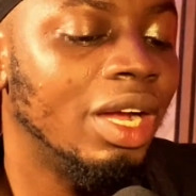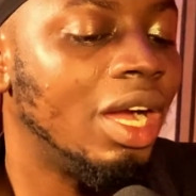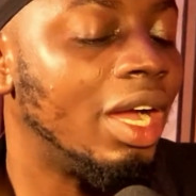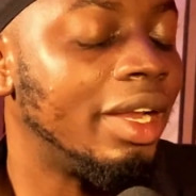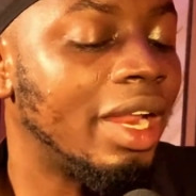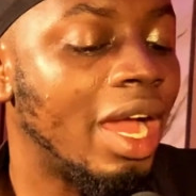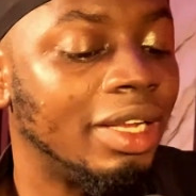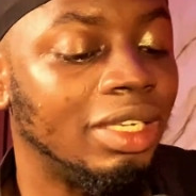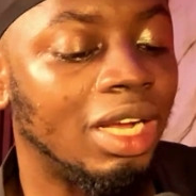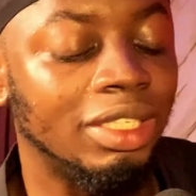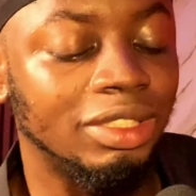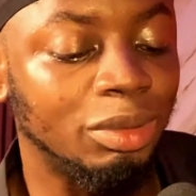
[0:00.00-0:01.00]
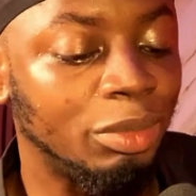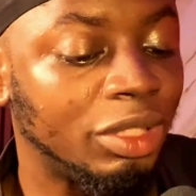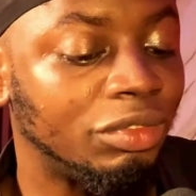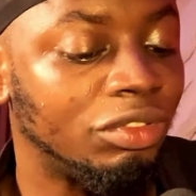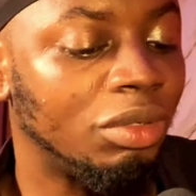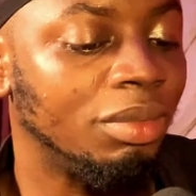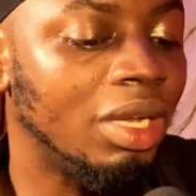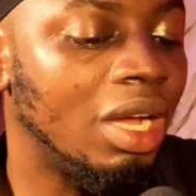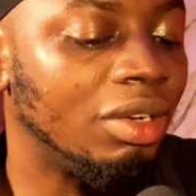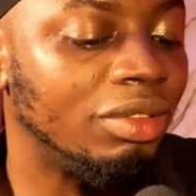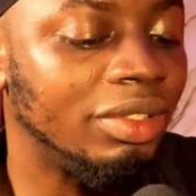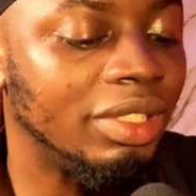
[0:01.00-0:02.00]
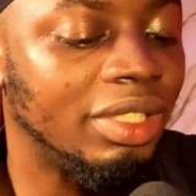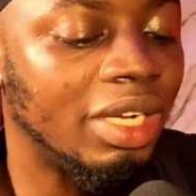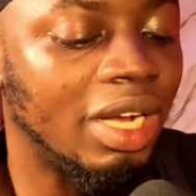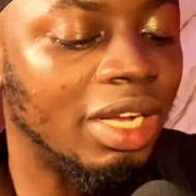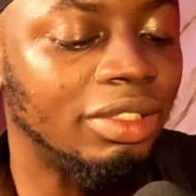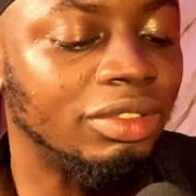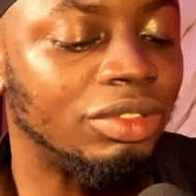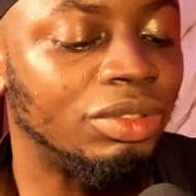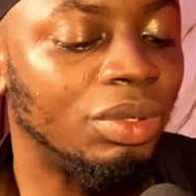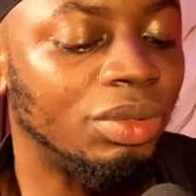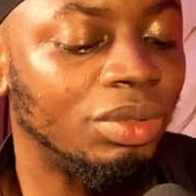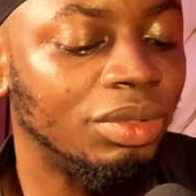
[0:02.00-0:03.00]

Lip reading: and add an image from gallery and draw.